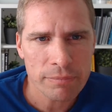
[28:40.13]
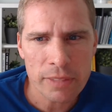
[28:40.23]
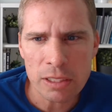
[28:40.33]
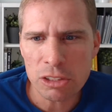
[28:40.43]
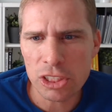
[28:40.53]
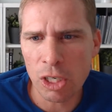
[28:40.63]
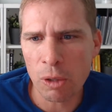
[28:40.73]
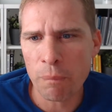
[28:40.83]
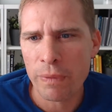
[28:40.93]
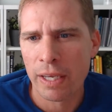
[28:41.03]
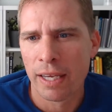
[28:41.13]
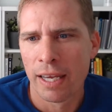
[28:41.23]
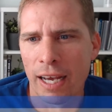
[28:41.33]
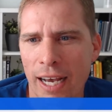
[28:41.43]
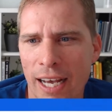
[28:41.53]
So
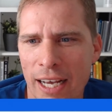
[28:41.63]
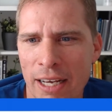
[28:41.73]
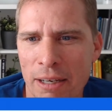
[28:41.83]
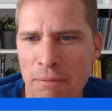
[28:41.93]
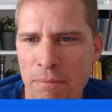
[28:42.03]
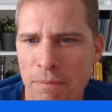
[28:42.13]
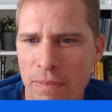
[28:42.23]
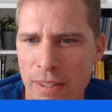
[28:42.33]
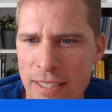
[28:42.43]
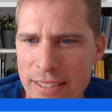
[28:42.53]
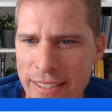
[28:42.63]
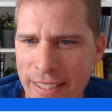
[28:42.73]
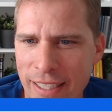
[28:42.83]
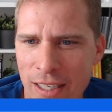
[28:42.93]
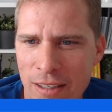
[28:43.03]
let's see,
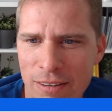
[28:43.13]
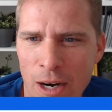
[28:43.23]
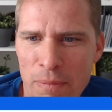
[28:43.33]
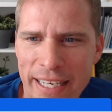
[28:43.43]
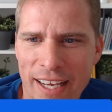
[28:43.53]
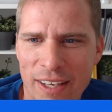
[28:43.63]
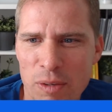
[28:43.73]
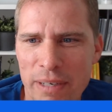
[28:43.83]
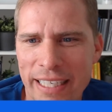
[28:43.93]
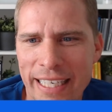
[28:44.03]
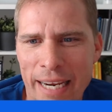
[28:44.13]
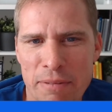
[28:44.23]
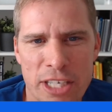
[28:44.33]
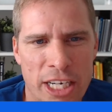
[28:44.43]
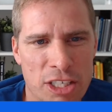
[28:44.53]
our RB calendar will be a game
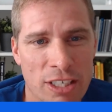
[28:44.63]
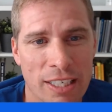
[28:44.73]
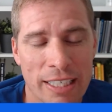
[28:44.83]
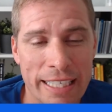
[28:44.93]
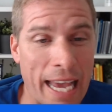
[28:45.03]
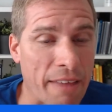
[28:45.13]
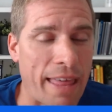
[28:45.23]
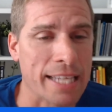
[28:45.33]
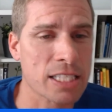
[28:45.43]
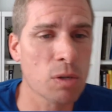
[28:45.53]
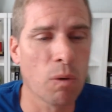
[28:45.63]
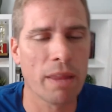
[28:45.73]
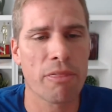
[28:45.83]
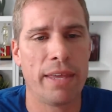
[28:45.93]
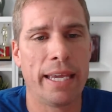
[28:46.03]
changer. Yeah, that's the
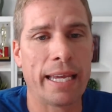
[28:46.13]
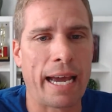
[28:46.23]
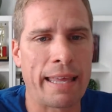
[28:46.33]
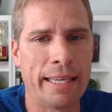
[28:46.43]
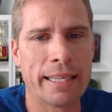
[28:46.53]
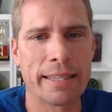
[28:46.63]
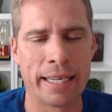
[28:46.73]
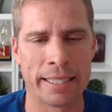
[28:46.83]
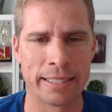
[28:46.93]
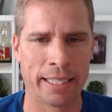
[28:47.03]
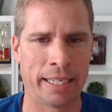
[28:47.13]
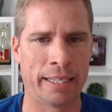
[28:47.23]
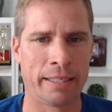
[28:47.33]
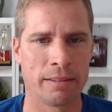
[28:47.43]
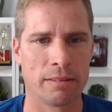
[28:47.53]
one thing I think
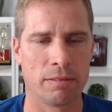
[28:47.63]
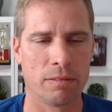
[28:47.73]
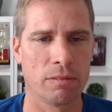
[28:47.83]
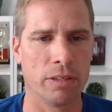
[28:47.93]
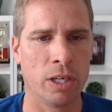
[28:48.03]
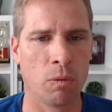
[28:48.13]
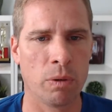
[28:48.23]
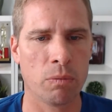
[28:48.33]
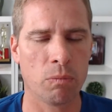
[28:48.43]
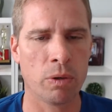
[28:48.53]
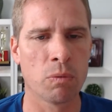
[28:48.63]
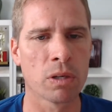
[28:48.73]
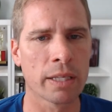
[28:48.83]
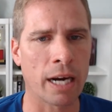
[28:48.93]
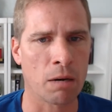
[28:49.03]
that we
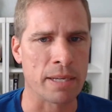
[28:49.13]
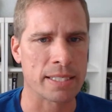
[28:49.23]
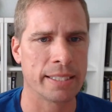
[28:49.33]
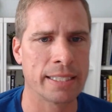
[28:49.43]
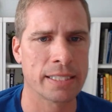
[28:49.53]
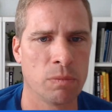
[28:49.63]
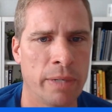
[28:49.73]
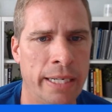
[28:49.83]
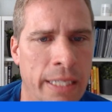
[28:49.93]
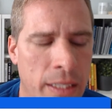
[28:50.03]
really are missing, is that we